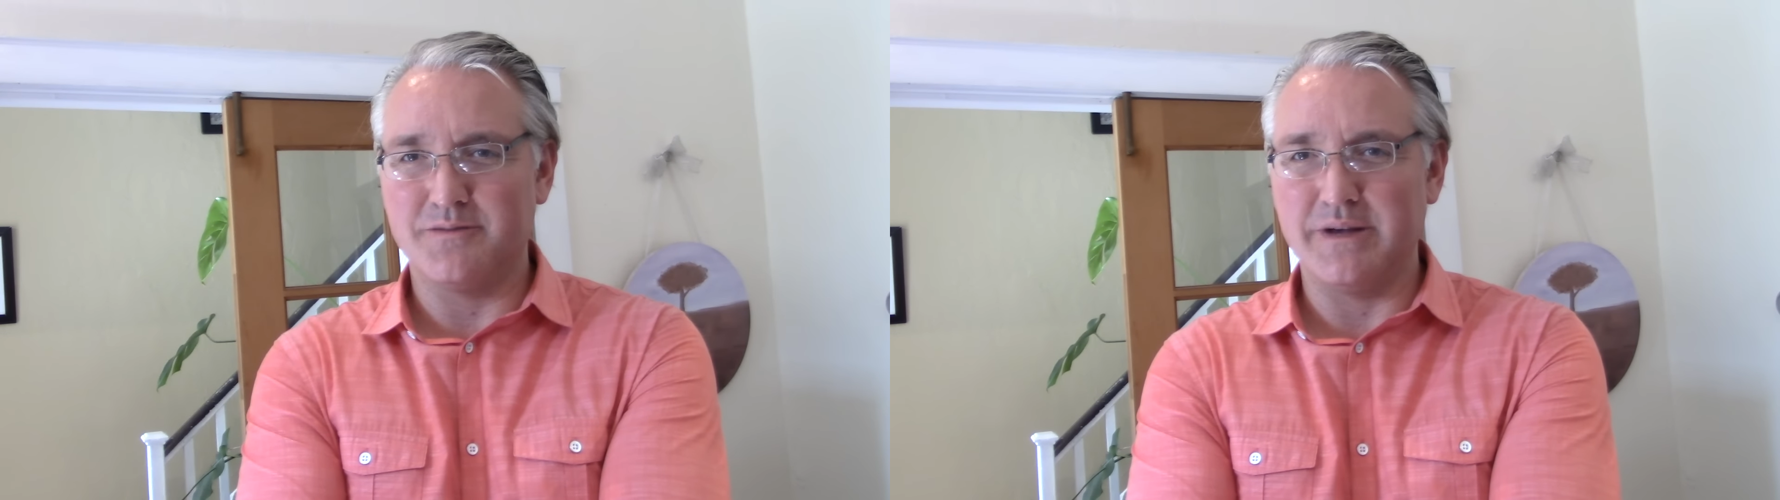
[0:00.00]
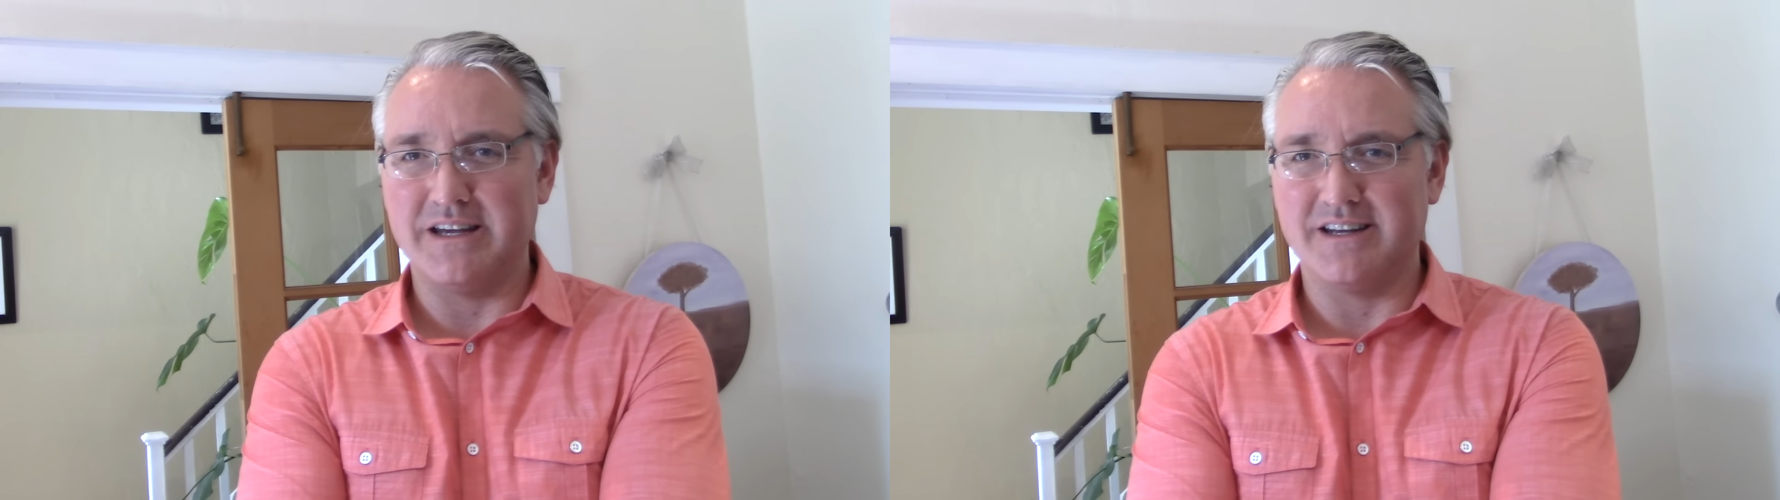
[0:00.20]

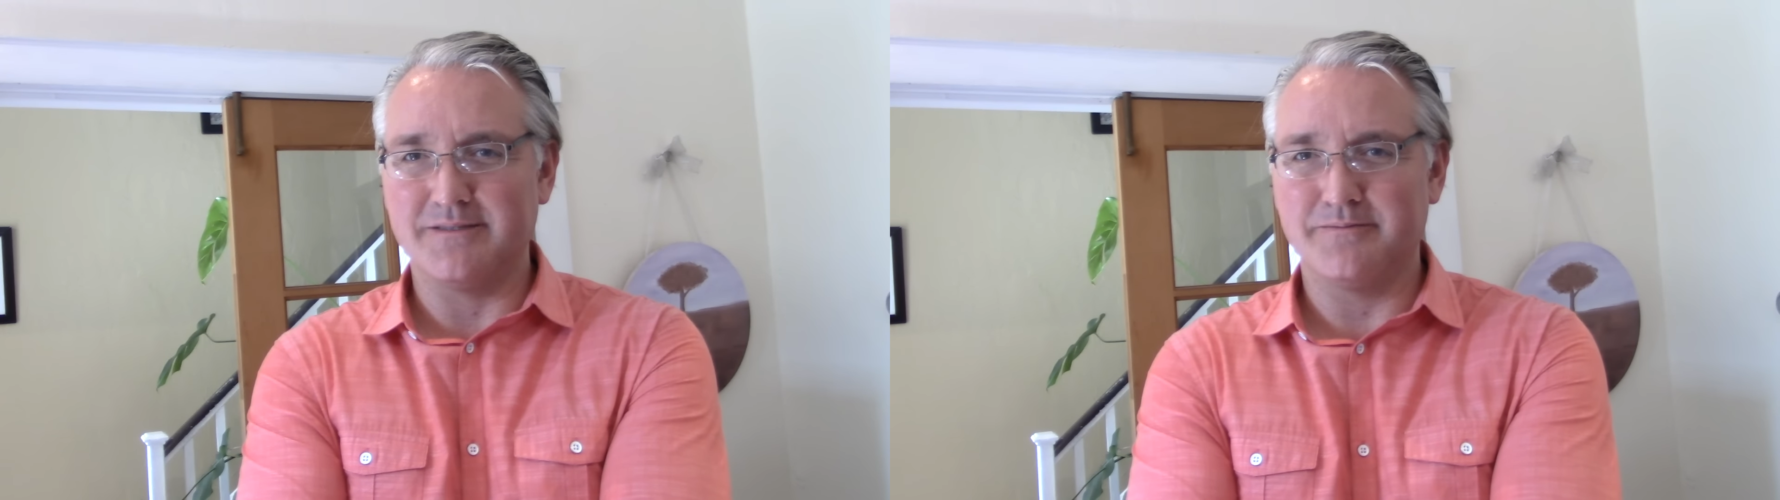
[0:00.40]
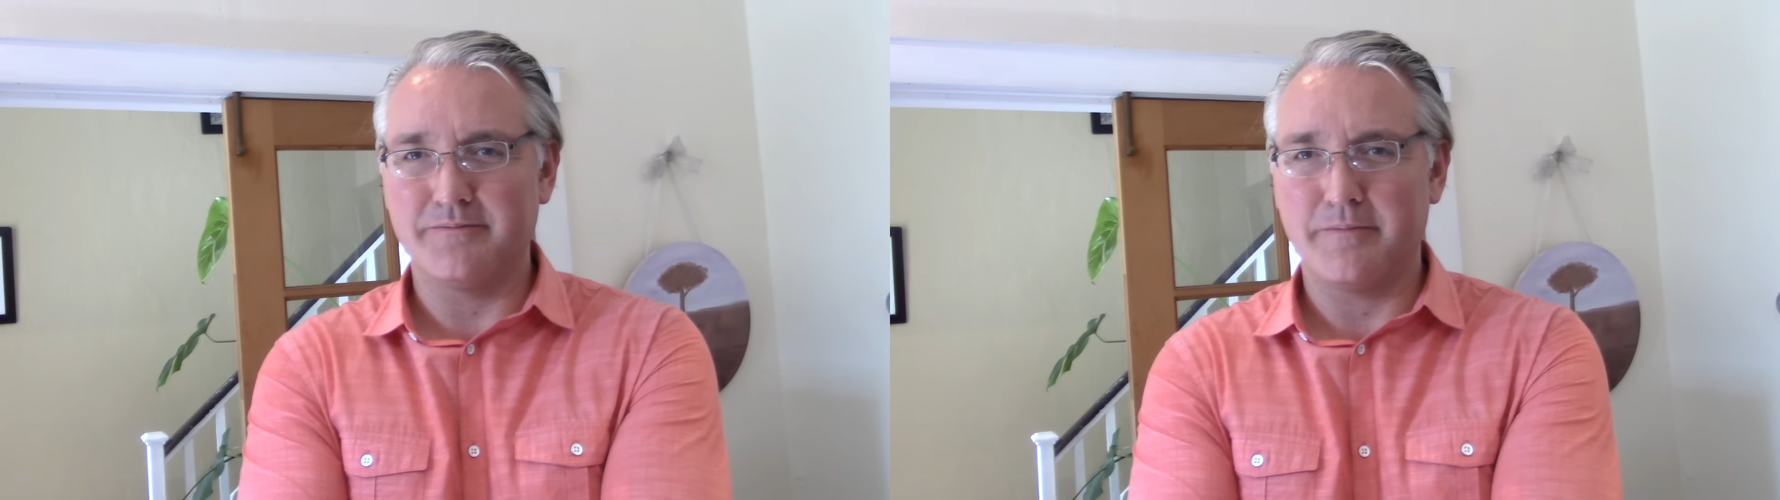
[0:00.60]
be in,
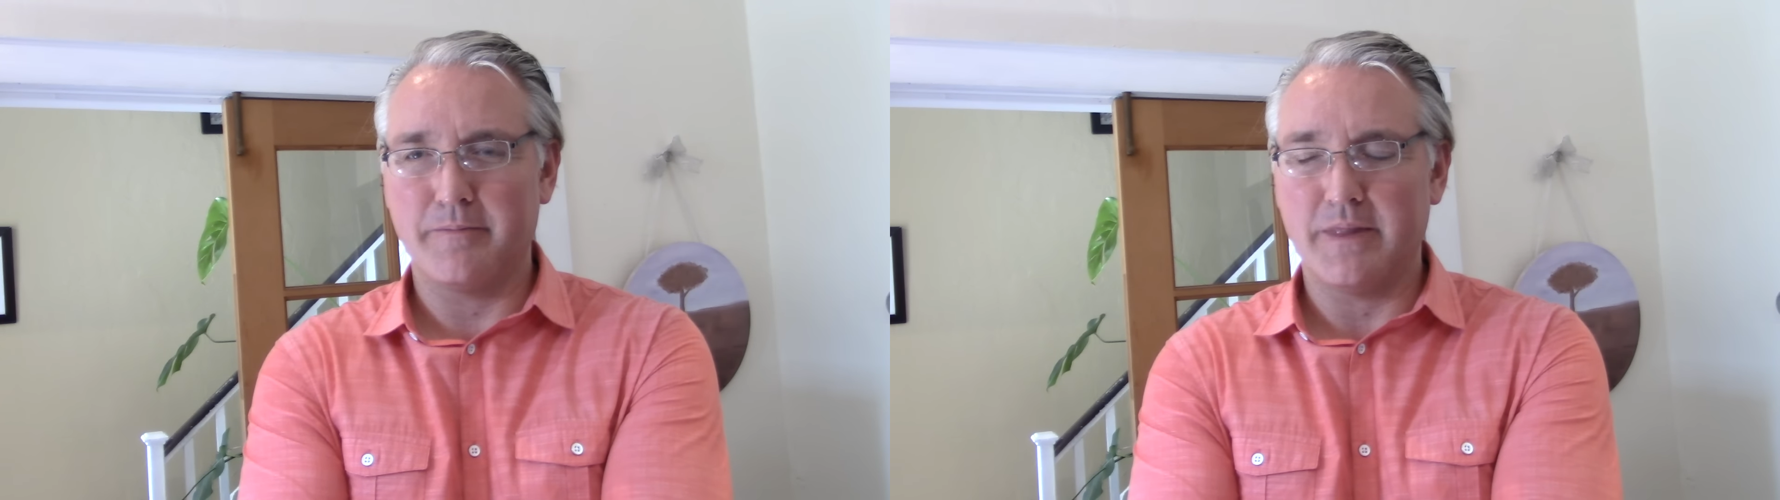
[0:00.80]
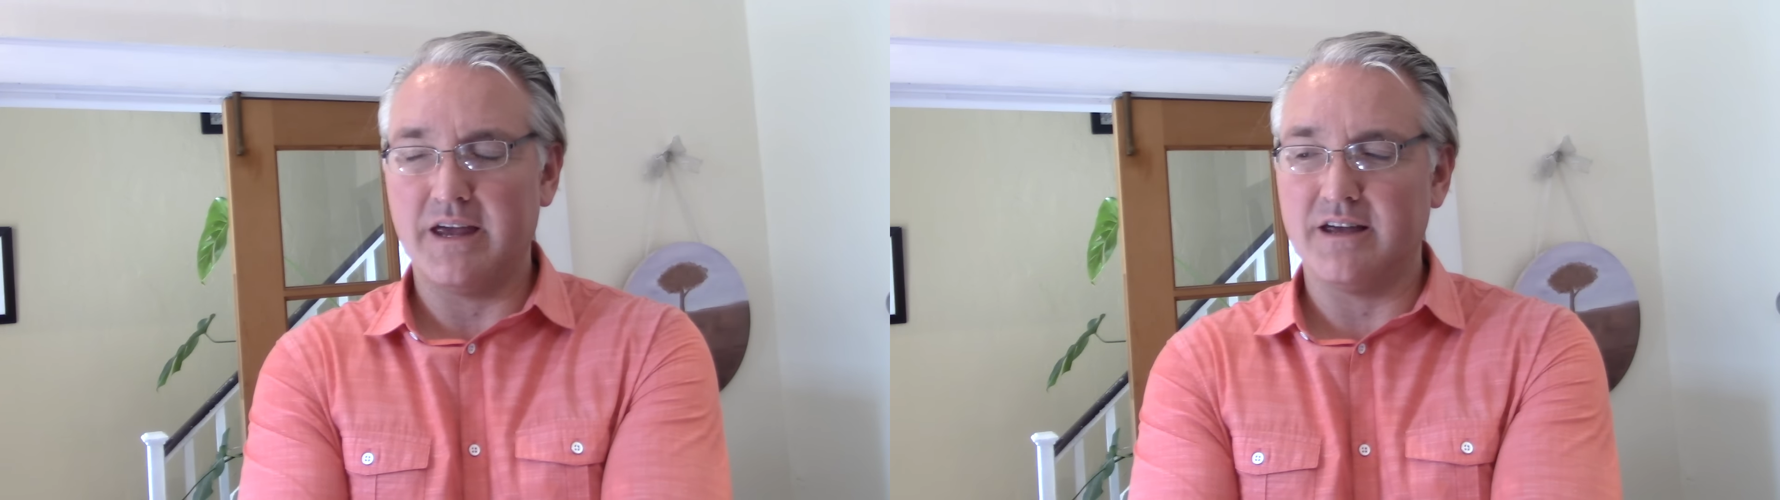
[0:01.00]

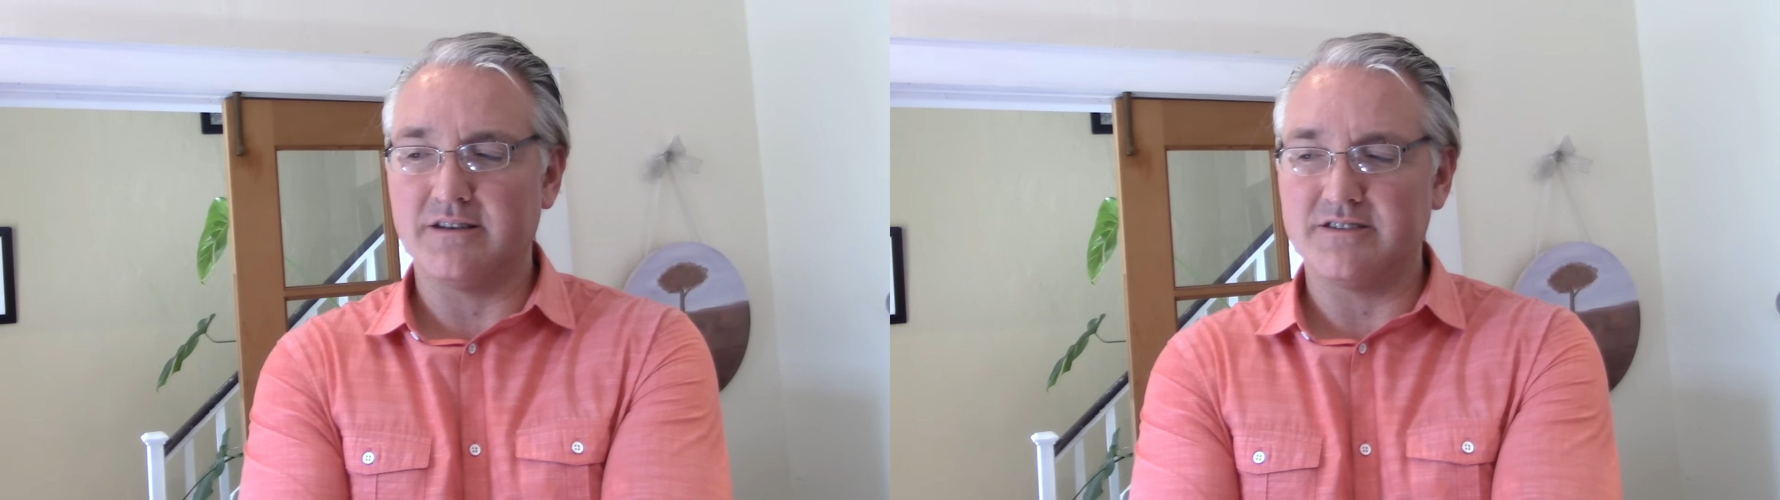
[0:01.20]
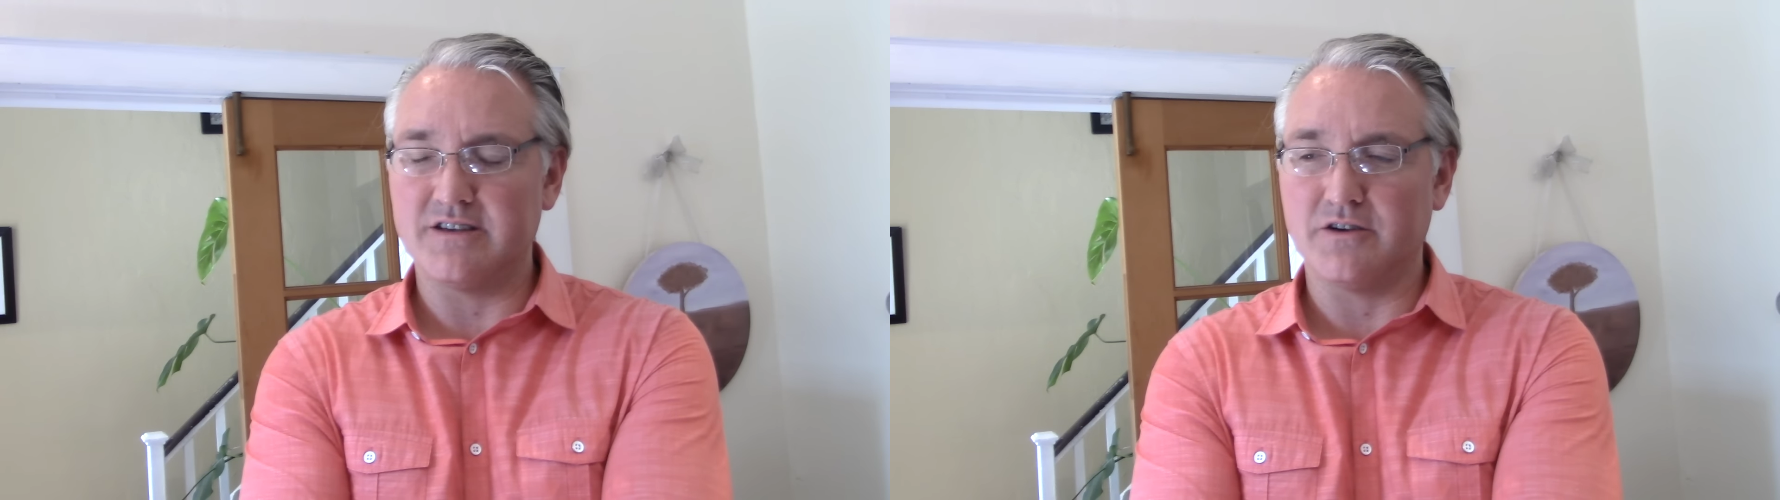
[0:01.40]

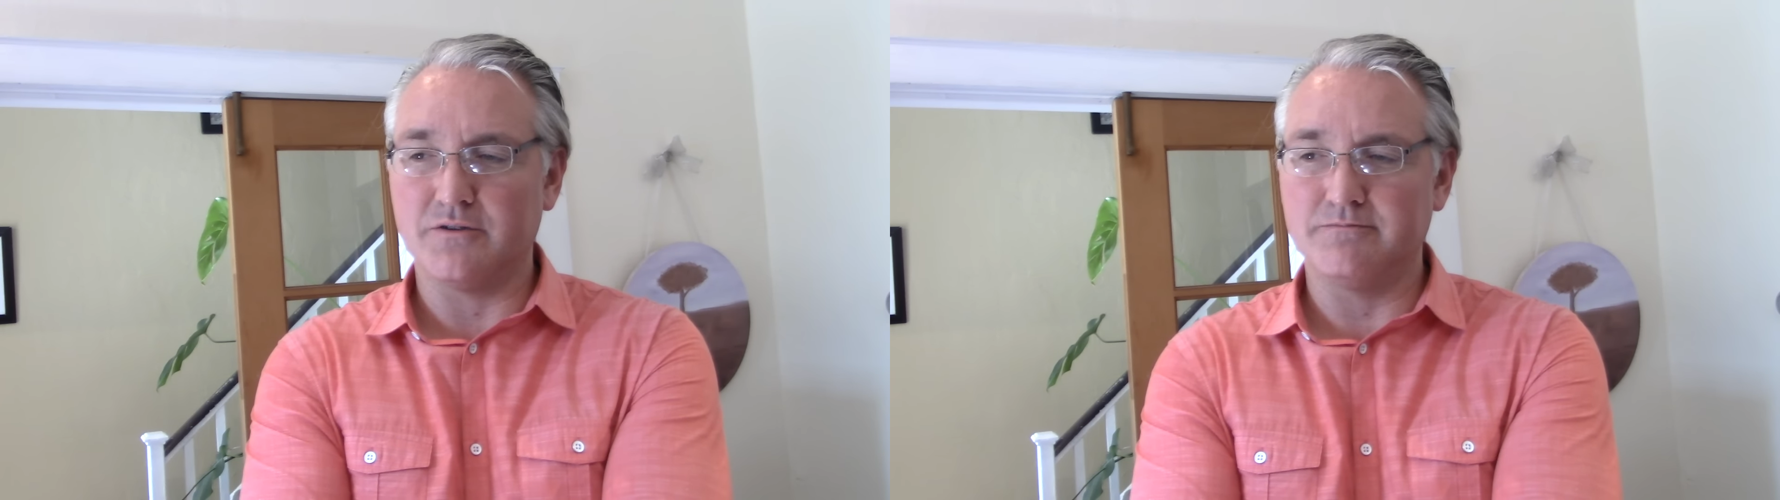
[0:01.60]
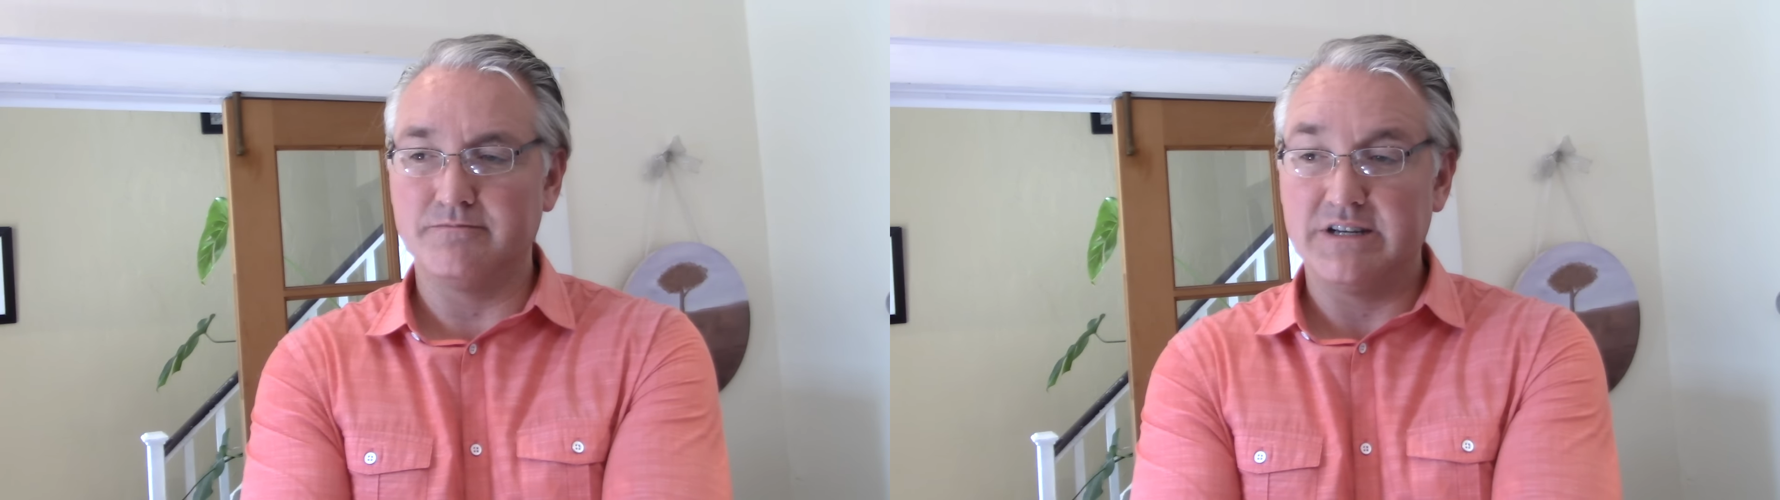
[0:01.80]
and so